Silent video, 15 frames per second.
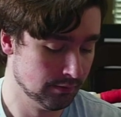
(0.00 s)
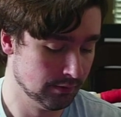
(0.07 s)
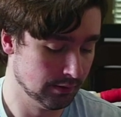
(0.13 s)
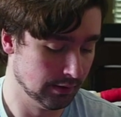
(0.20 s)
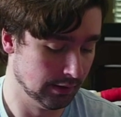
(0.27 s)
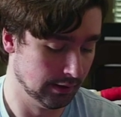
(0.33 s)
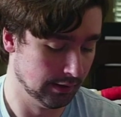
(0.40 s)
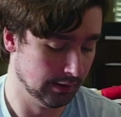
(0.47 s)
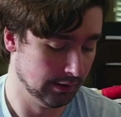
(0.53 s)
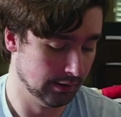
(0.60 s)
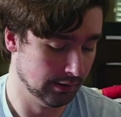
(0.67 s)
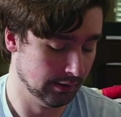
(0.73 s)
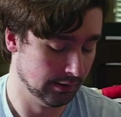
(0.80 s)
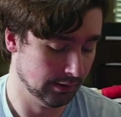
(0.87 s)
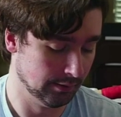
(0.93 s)

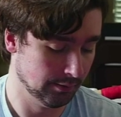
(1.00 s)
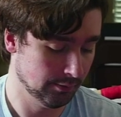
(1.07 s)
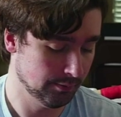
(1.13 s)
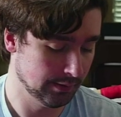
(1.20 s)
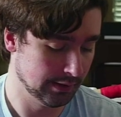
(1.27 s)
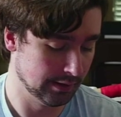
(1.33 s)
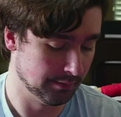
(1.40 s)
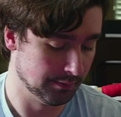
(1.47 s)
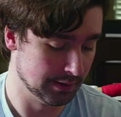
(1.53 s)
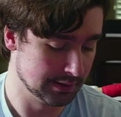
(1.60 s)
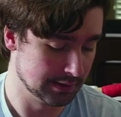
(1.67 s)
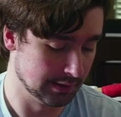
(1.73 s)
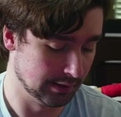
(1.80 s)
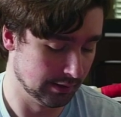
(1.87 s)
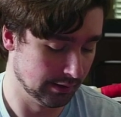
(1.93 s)
Uh, I hope I didn't miss
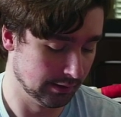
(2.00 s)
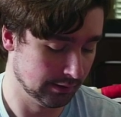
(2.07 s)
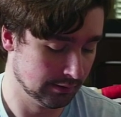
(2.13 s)
anything.